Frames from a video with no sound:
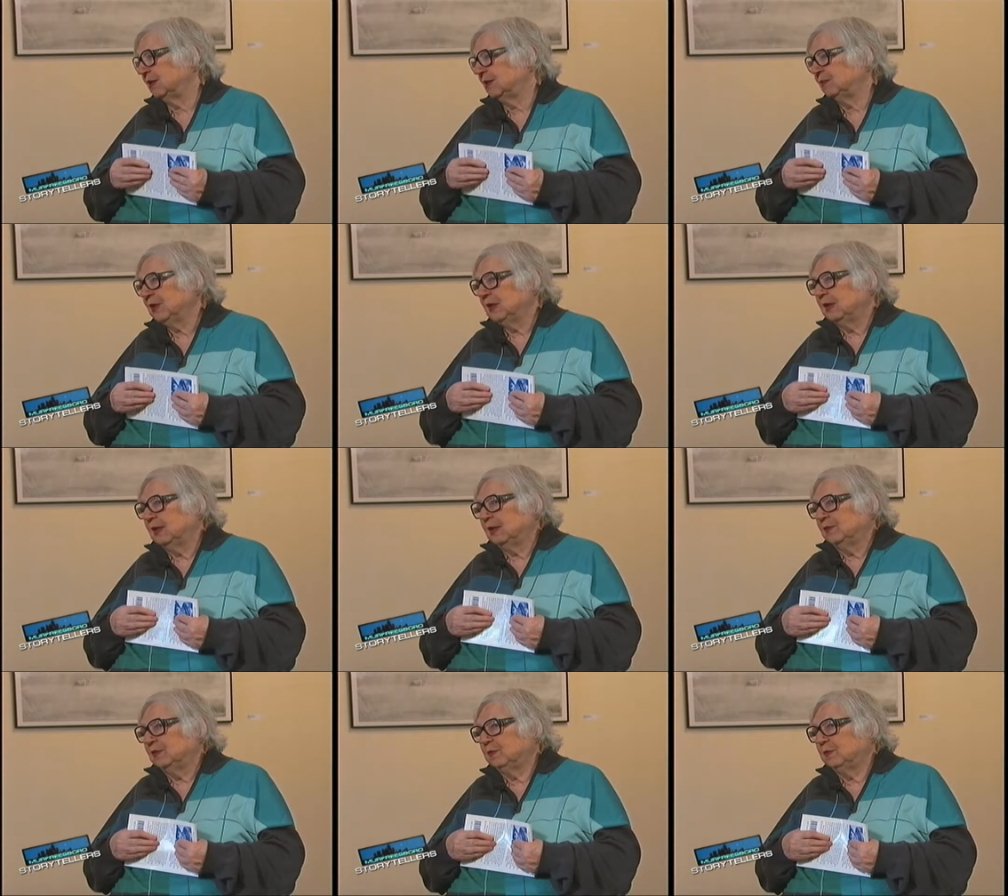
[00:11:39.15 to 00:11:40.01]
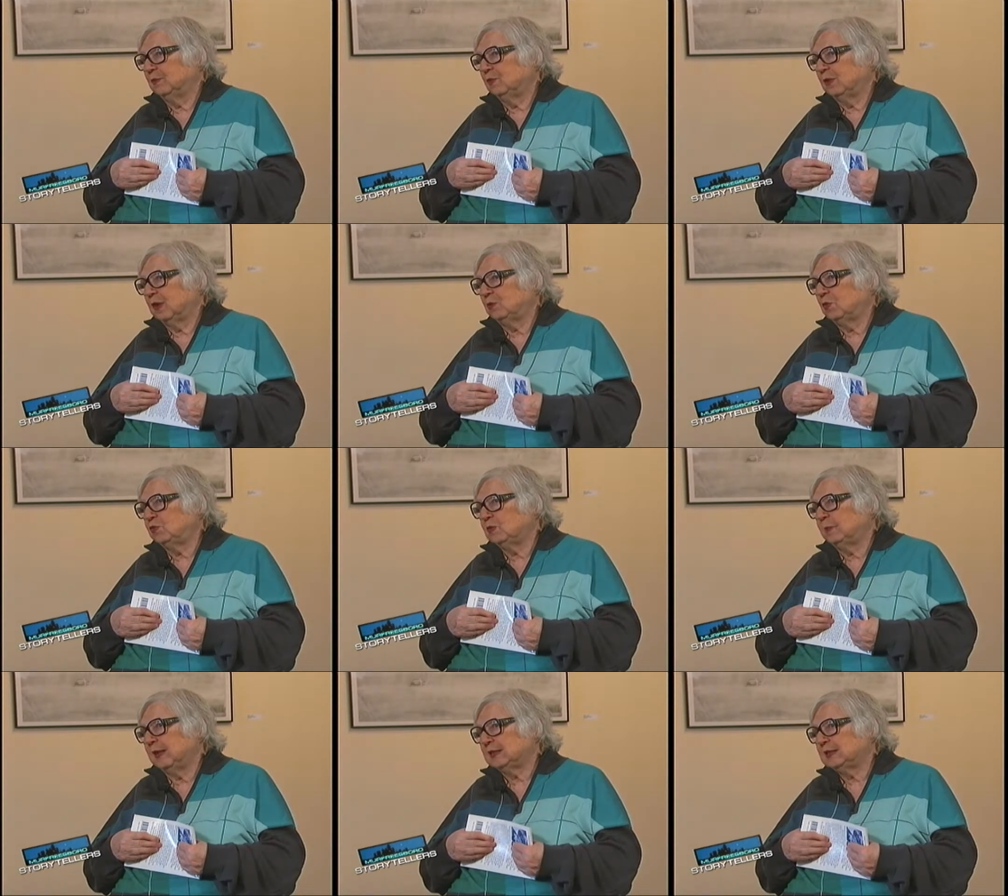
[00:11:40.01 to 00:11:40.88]
Uh, the, when I
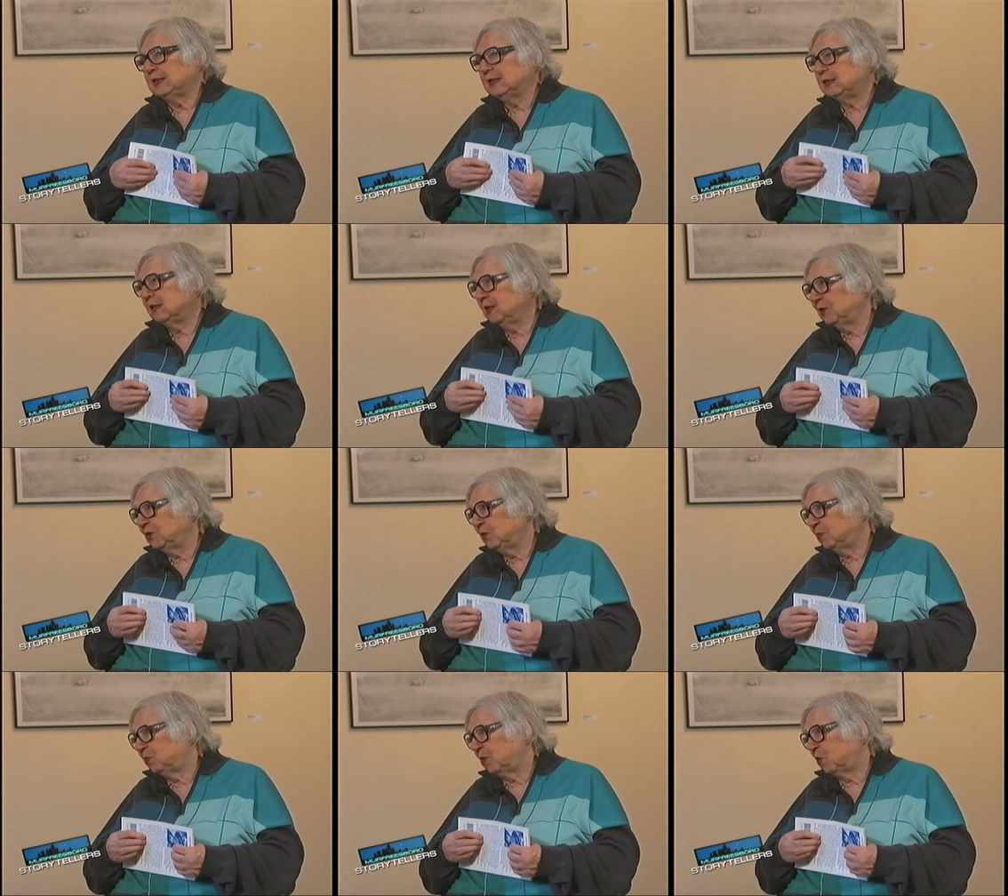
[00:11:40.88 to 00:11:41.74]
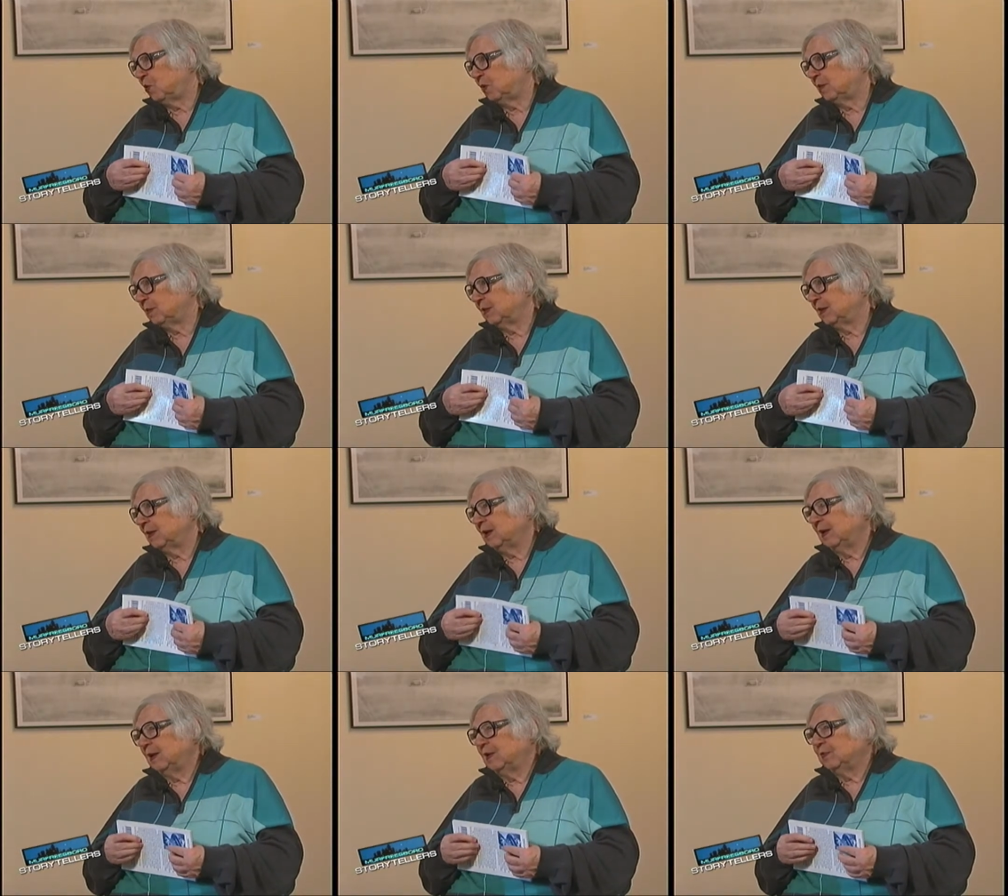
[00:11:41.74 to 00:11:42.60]
wrote the bicentennial poem,
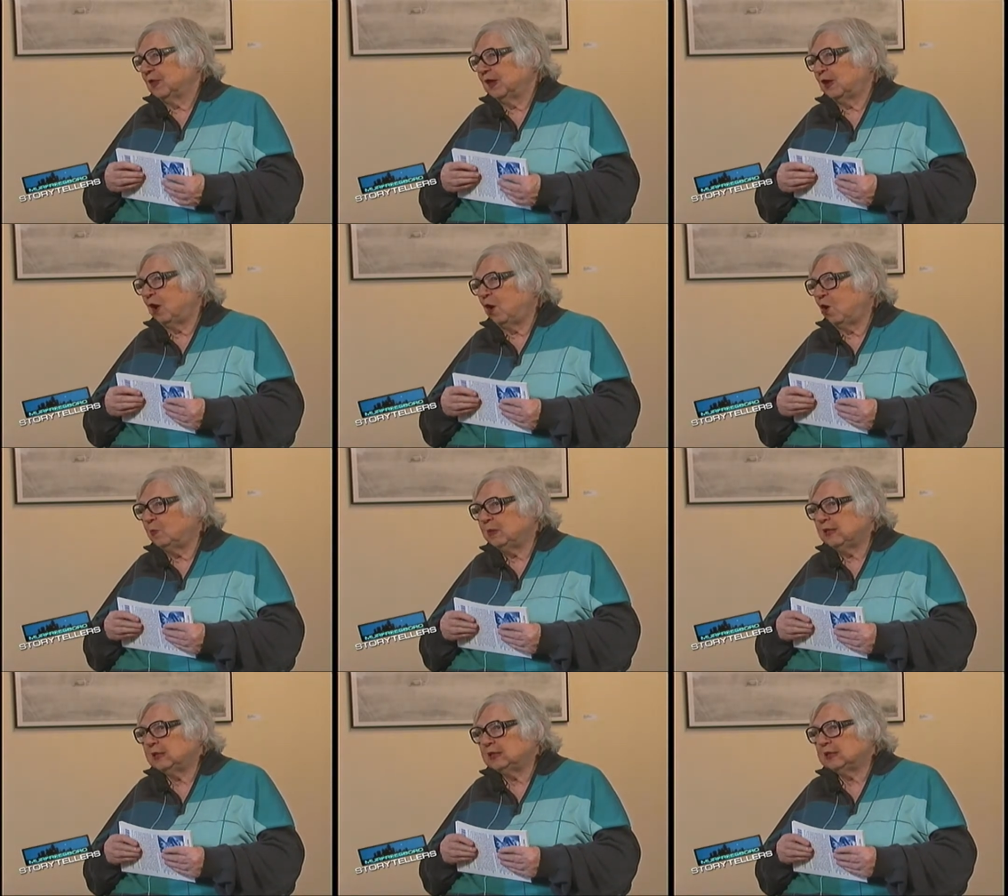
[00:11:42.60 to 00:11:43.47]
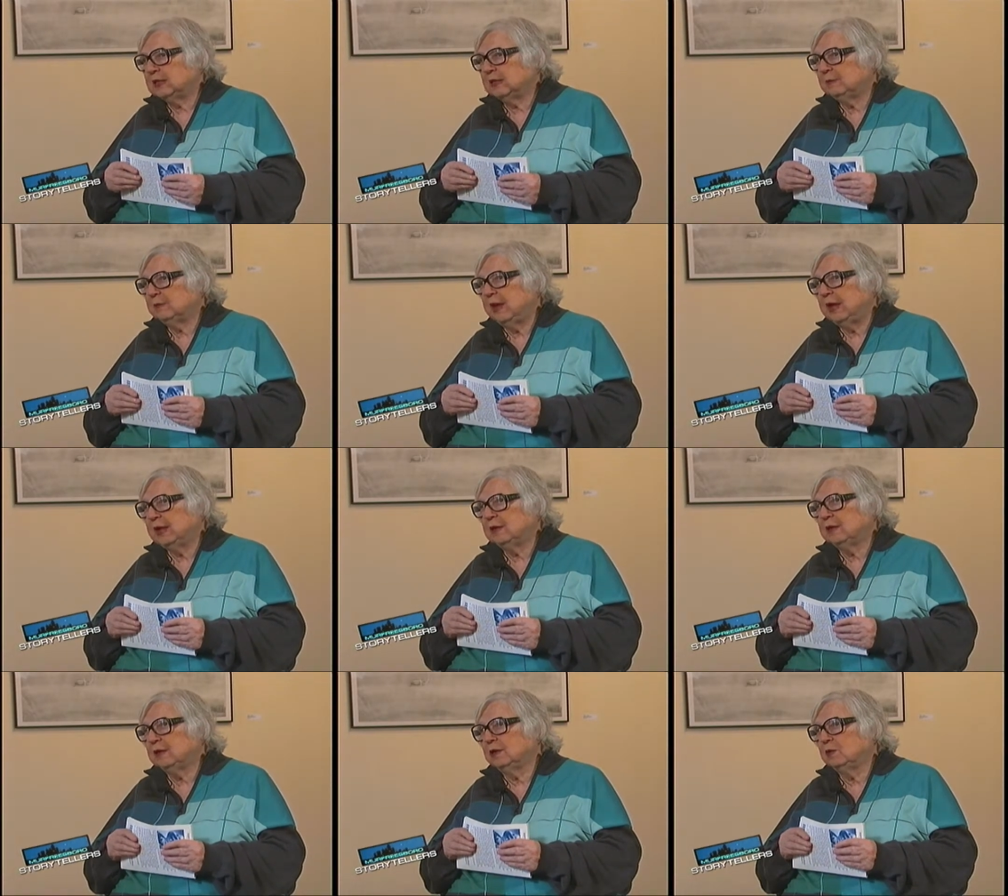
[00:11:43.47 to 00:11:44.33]
they called me and said,
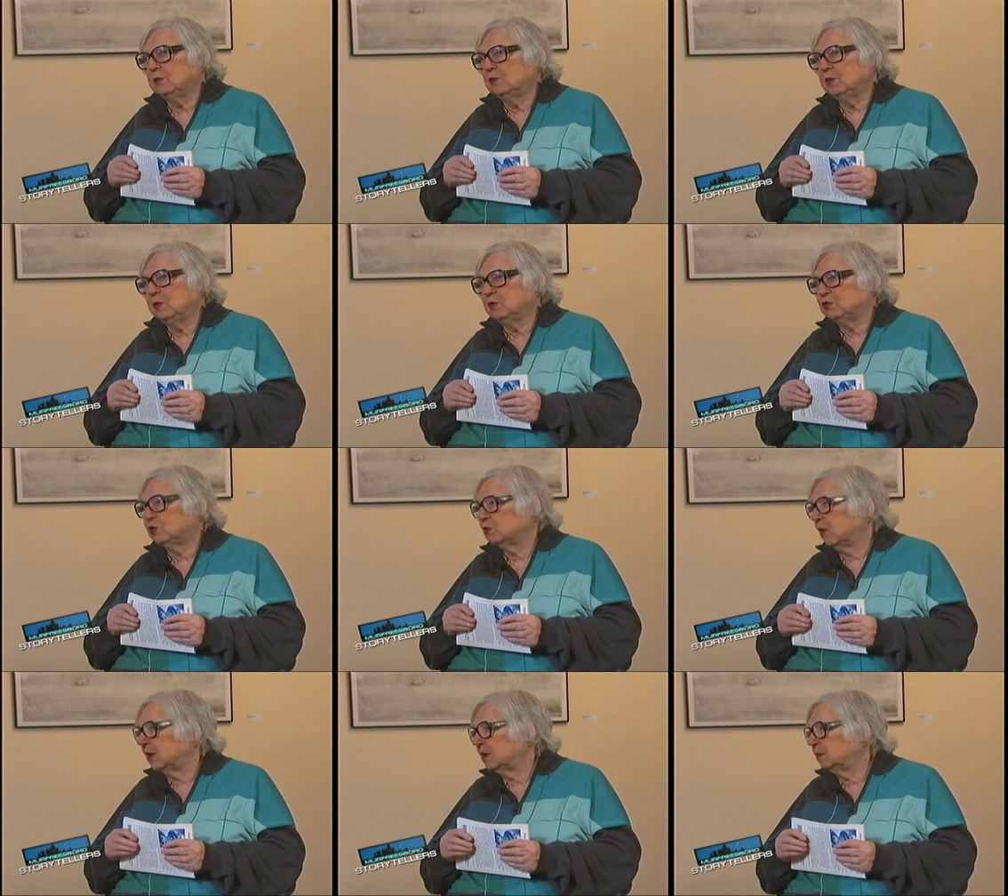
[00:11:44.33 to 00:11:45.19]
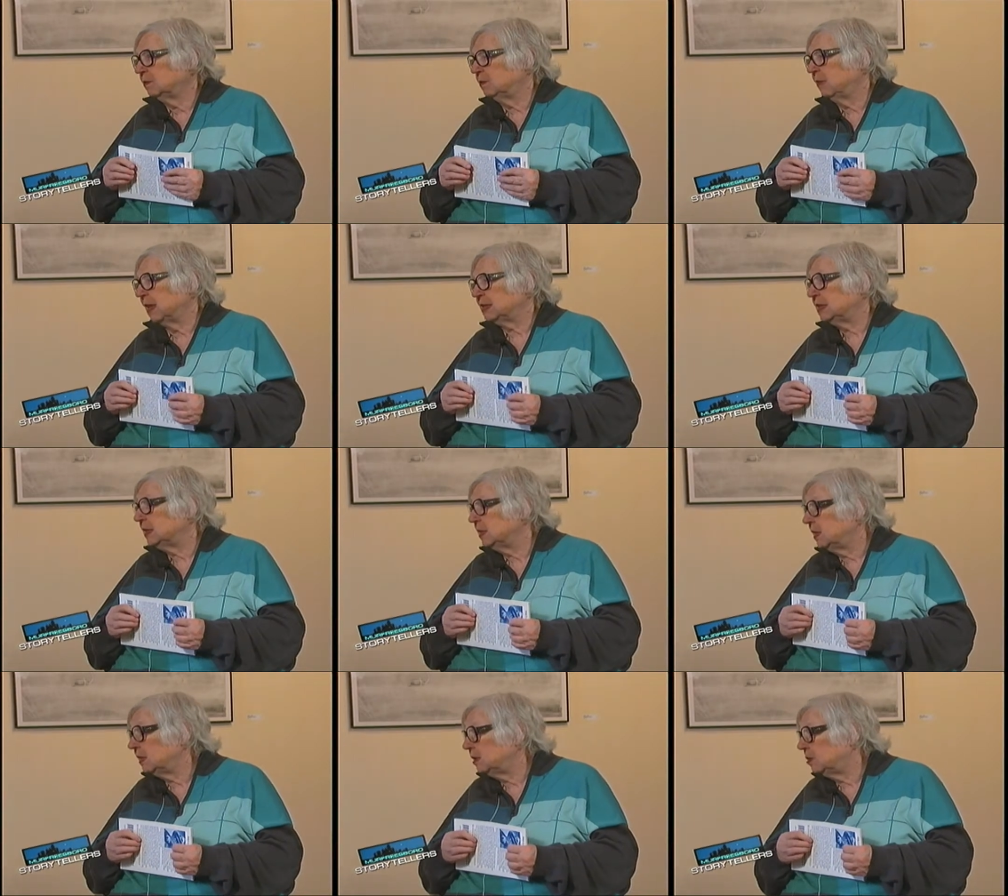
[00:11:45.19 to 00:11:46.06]
May, we want you to write a
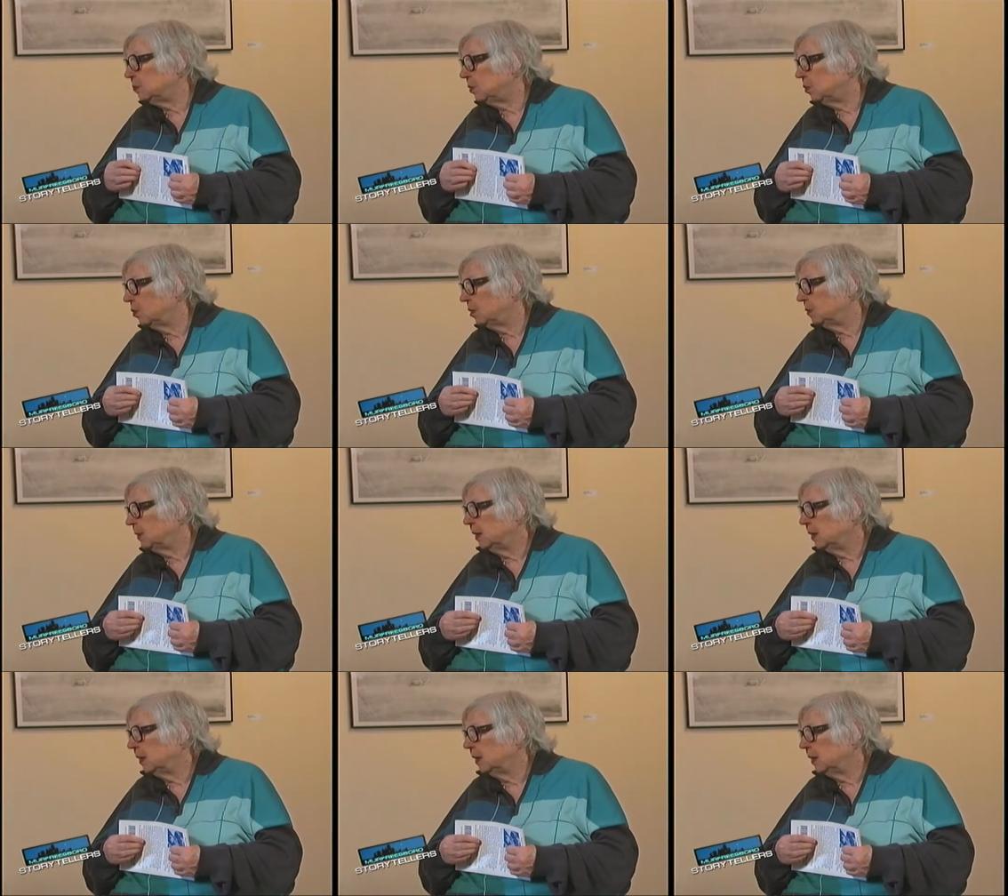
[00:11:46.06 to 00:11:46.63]
bicentennial poem.